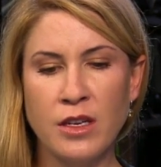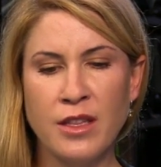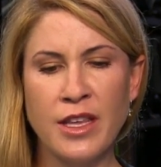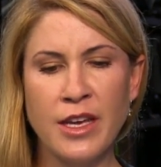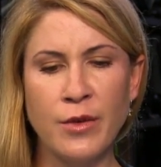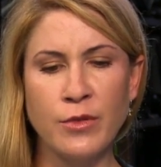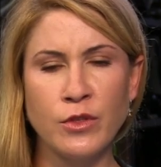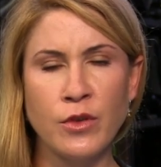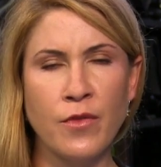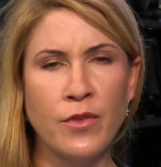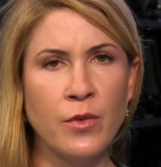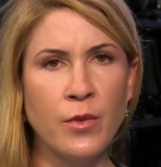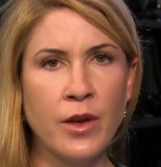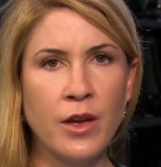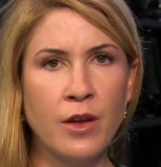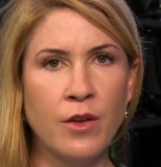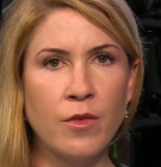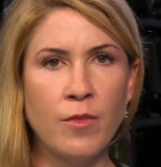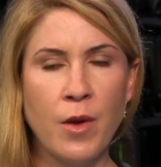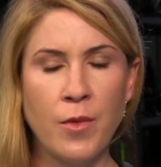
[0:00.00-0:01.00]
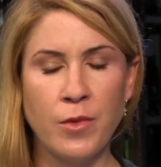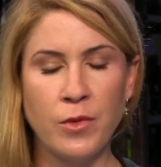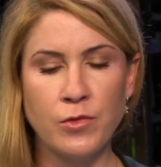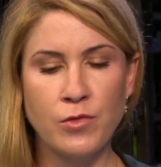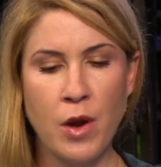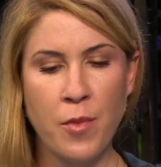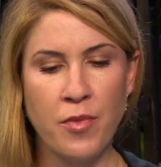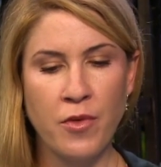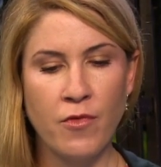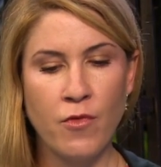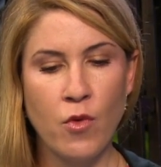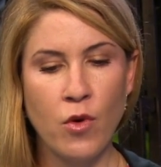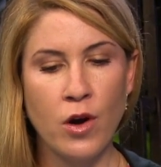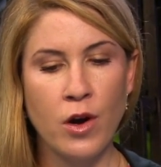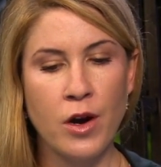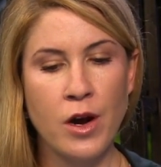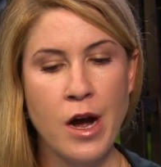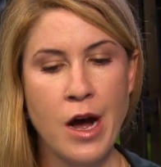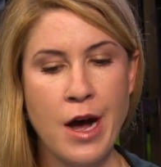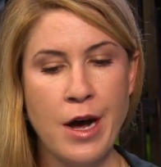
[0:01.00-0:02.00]
I think it was over the weekend, or maybe it was right
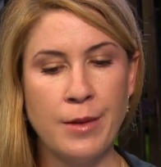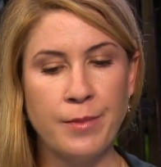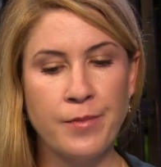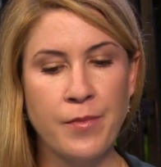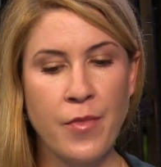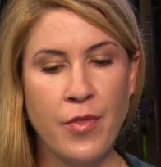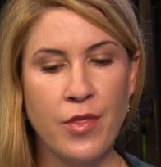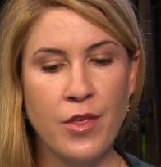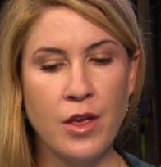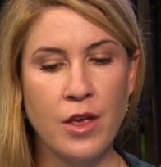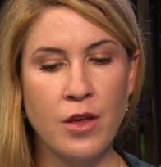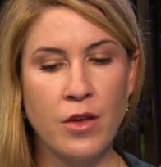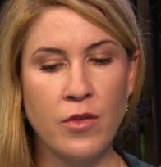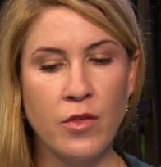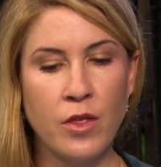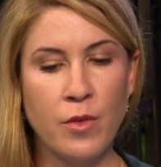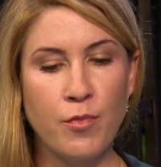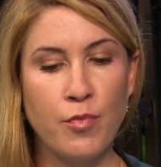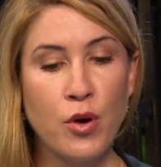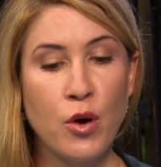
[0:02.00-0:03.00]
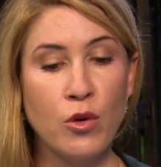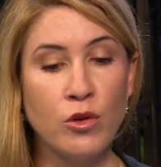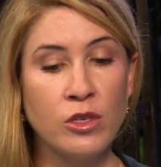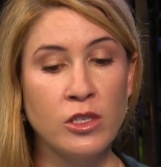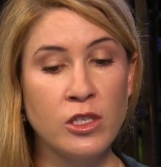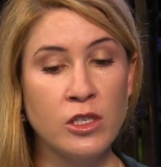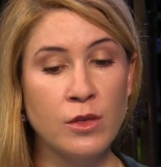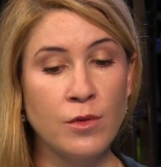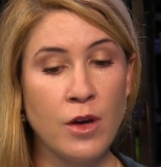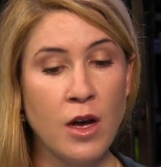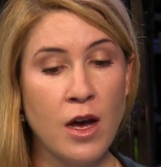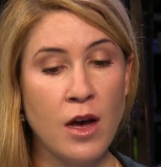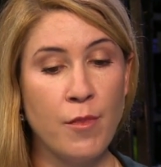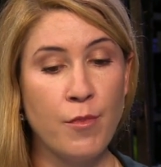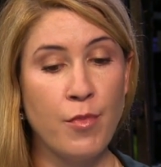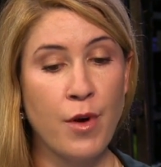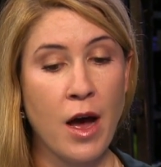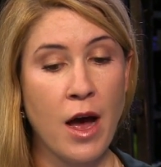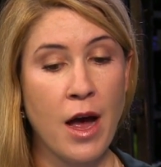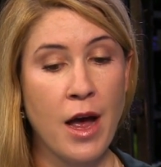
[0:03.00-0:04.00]
before um, the the post uh,
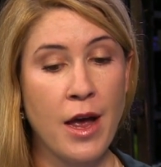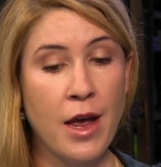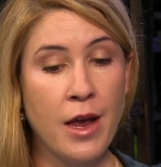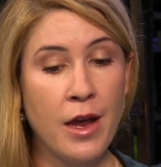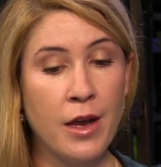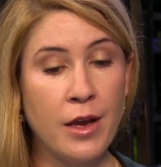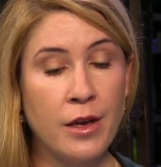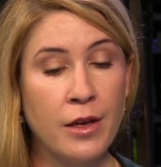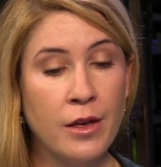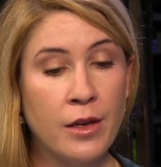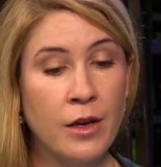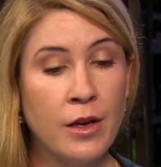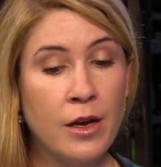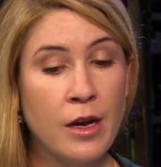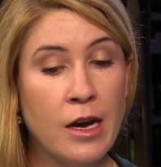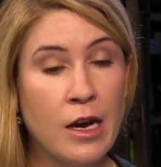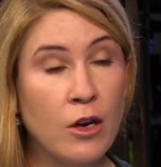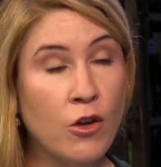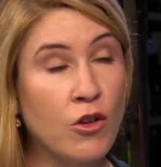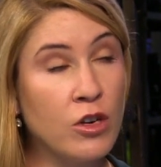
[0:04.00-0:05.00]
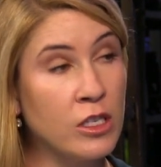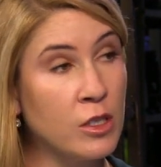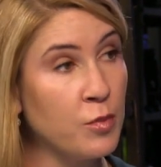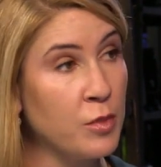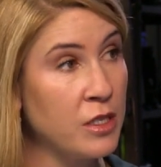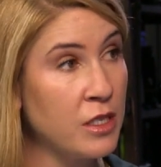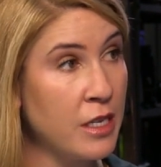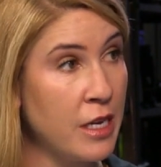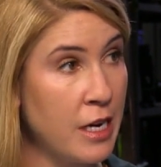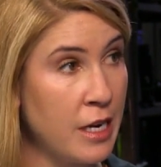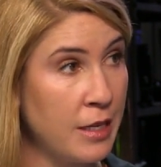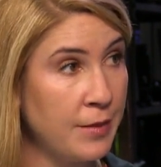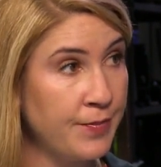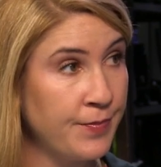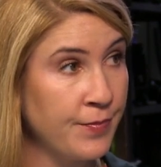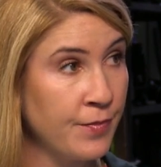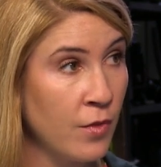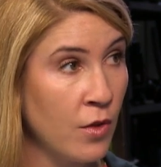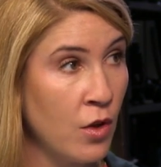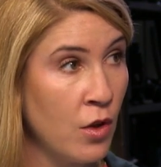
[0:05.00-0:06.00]
by uh, Chris Messina.
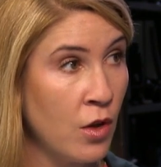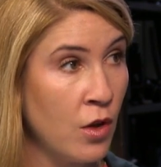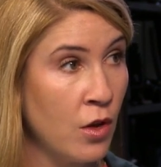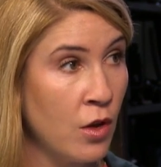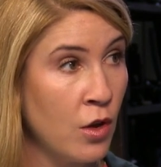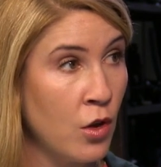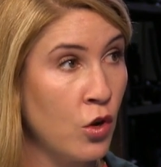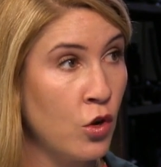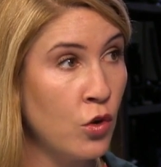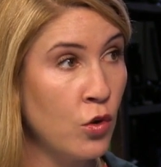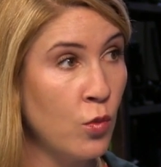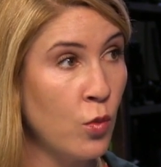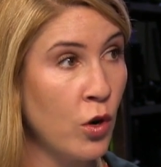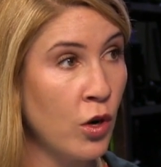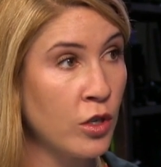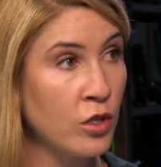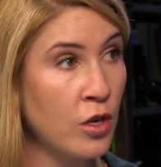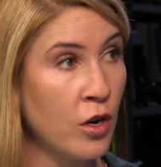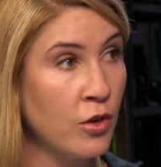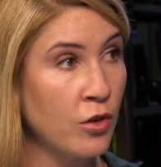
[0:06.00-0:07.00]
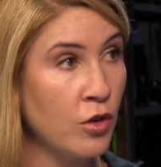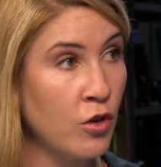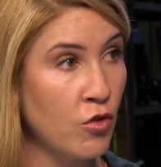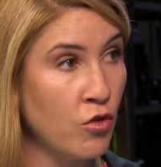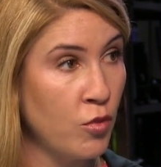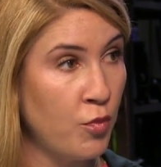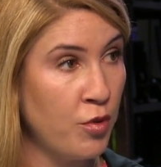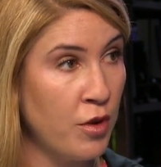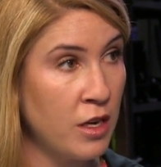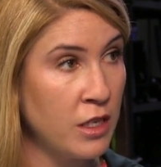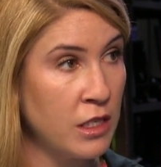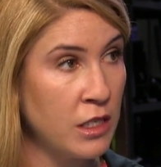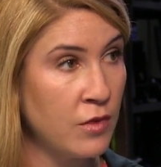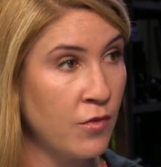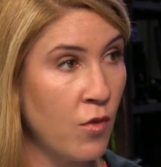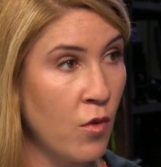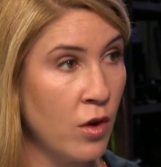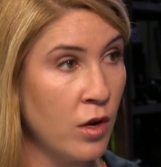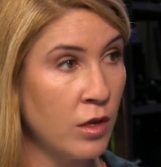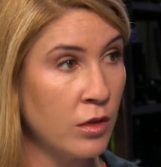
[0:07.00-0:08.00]
I did. Who worked on Google Plus
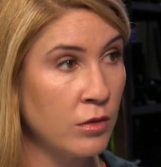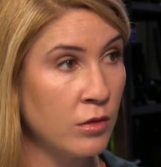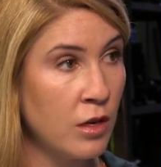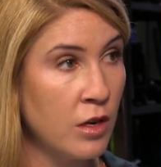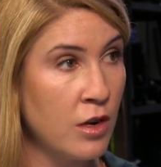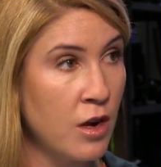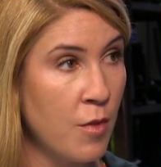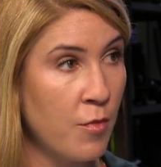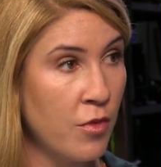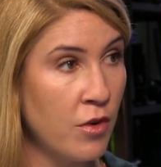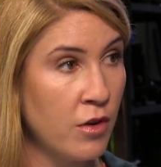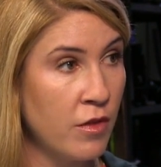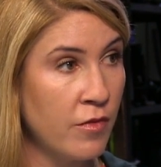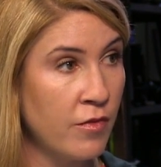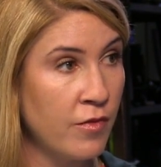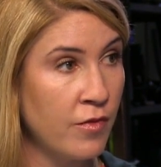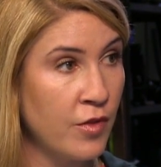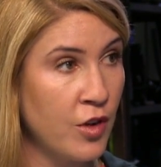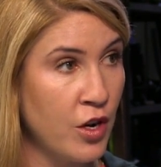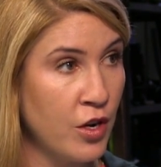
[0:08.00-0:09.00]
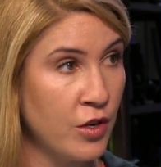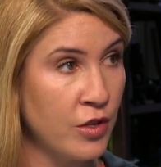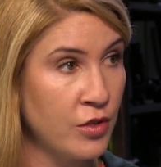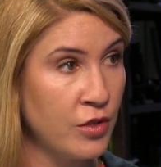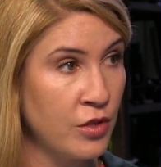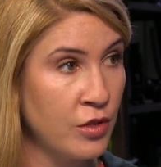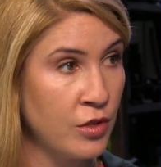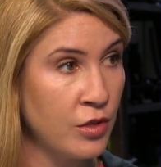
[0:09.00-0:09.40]
for He's, a number of years.